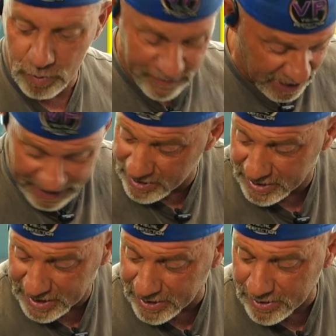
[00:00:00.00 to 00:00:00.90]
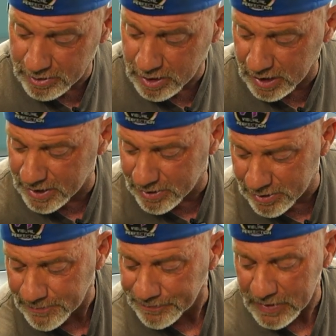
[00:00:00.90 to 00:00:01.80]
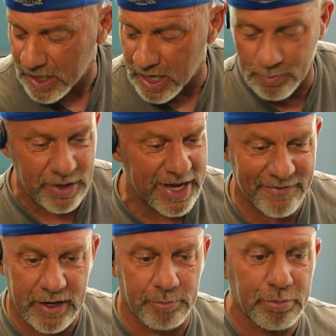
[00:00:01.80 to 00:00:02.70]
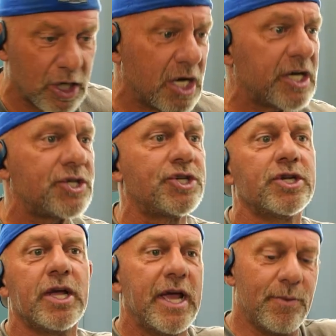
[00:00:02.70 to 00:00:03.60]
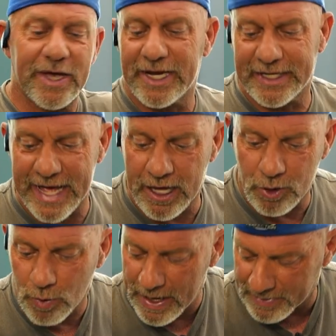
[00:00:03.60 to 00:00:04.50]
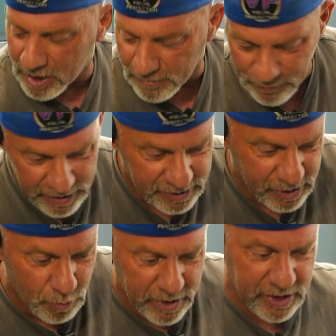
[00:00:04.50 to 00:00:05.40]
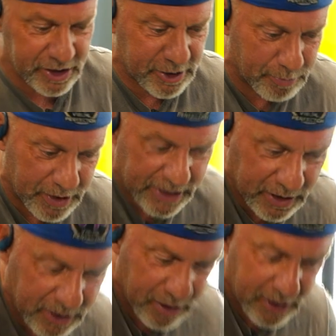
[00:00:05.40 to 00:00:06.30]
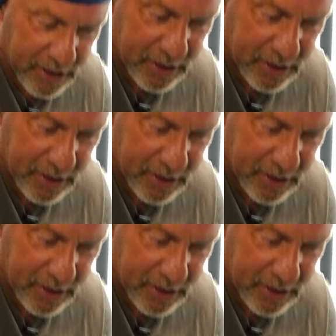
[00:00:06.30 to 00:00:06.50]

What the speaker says: we've got our interior cleaner. We have our brush, and we got a towel to wipe it off with. So we're gonna spray a little of the